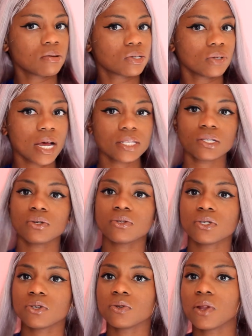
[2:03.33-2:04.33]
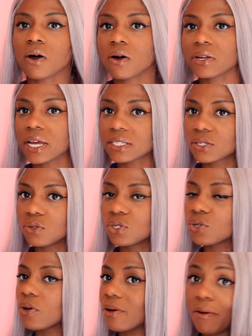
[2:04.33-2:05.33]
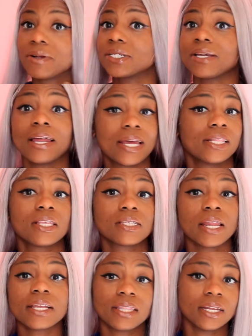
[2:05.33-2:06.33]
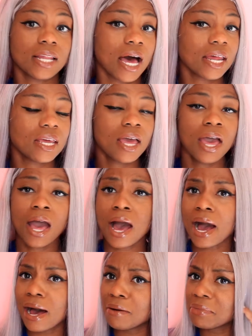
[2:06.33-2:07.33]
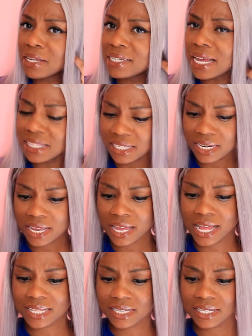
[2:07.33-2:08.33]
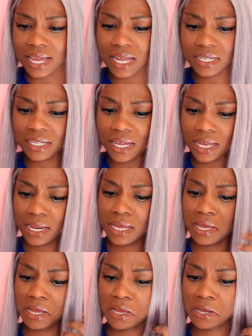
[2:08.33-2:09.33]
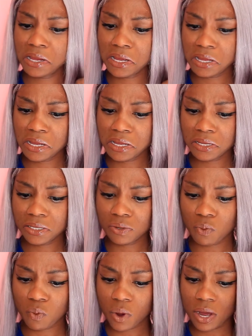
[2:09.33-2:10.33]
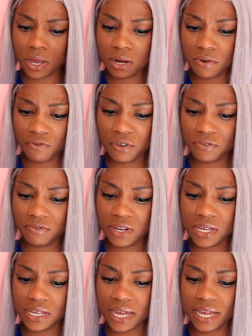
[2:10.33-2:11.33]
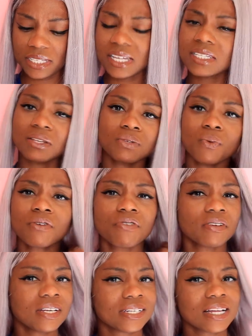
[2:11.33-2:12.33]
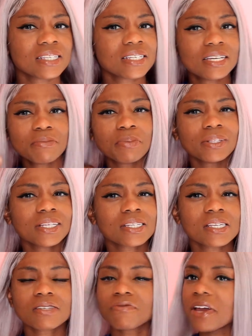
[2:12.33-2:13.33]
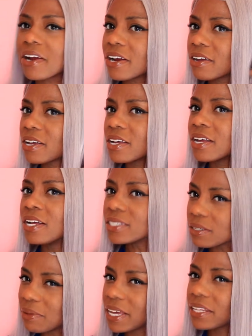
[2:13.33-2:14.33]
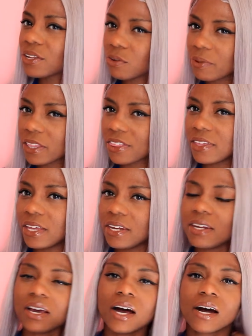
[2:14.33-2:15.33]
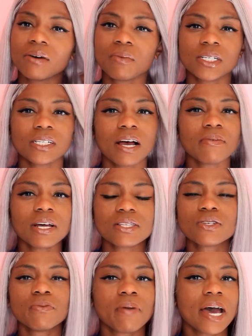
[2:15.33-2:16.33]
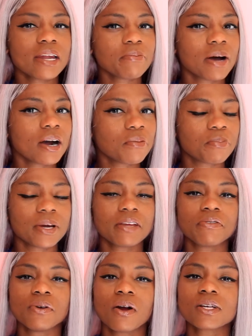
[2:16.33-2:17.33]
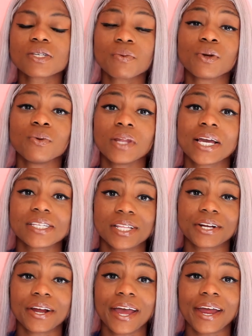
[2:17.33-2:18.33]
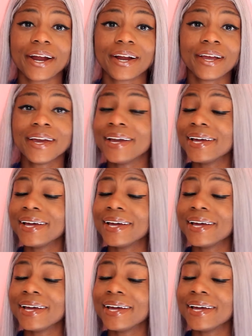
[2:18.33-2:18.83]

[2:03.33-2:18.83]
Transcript: So not too long, not too short, which I like this length a lot. The density, it says it is 150. Yeah, it says it's 150 density, but this is very, to me, a little bit thin, which I'm not too mad about, but if you are someone who likes thicker hair,